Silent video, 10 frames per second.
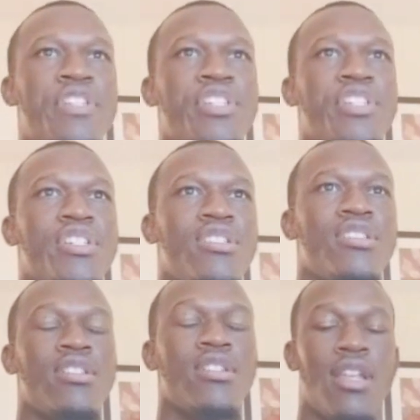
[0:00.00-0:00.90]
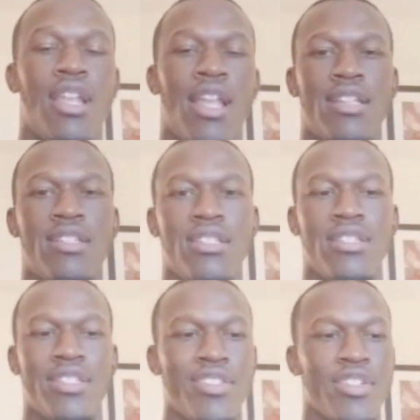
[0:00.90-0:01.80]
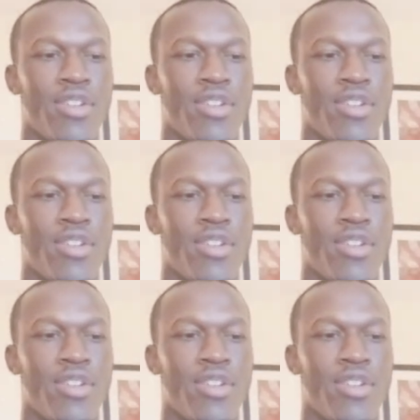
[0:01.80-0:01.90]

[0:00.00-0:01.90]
finishing last season,